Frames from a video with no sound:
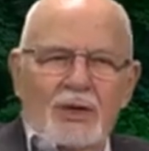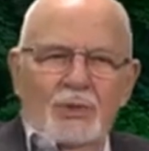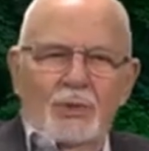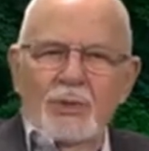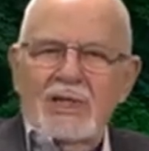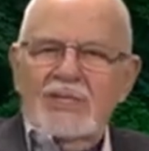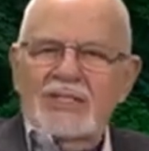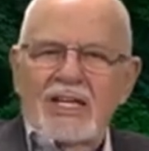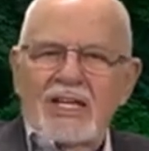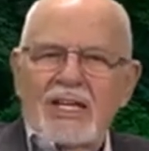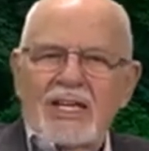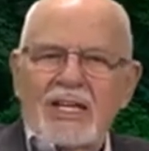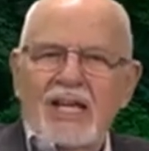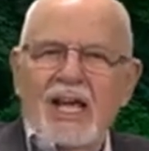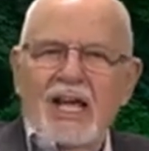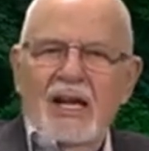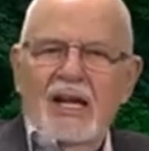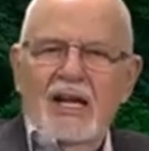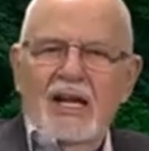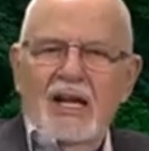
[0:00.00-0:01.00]
we say it
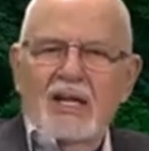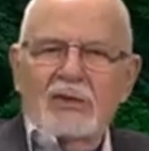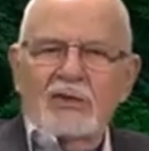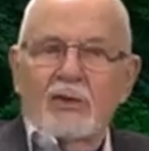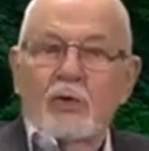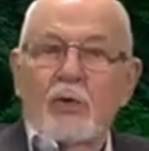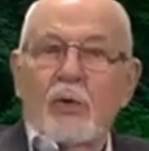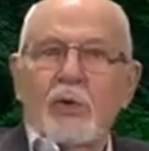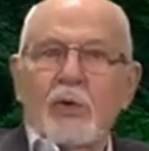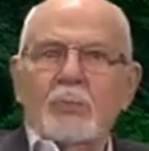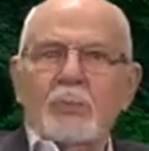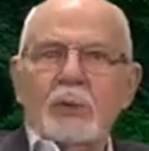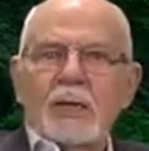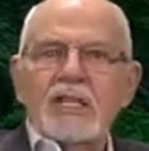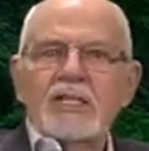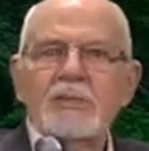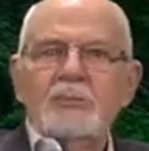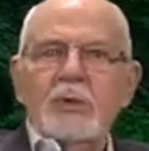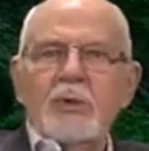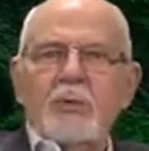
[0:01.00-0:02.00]
again and again, Lord,
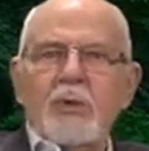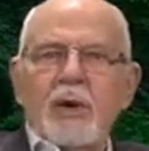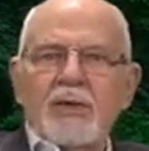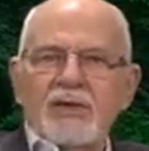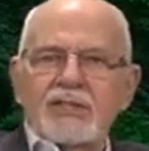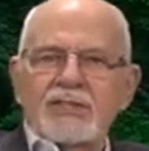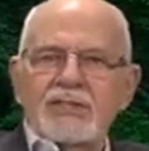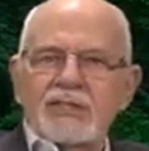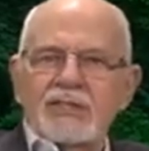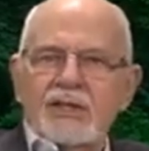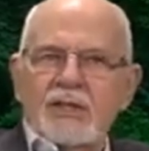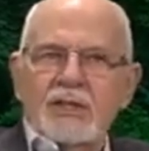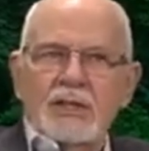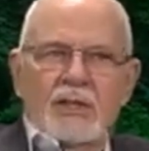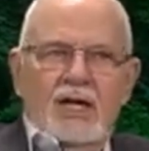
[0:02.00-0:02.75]
please be with us.